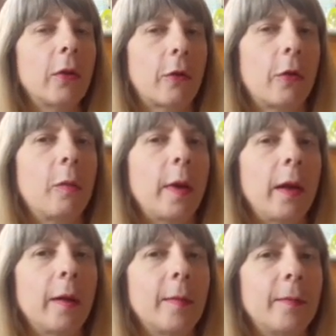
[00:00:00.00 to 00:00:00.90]
through
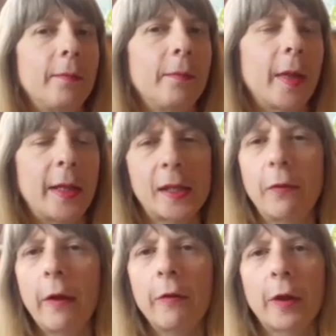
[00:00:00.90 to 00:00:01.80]
me. And that's
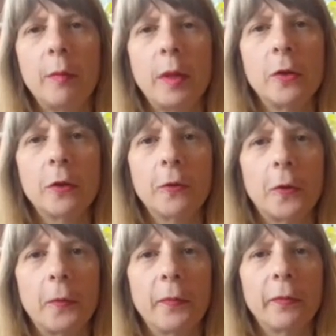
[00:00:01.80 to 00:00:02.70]
very, very
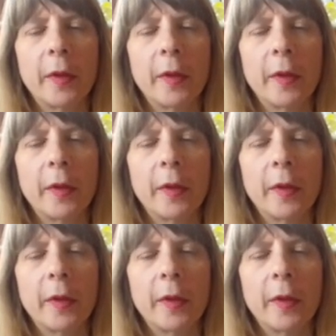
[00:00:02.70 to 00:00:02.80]
beautiful.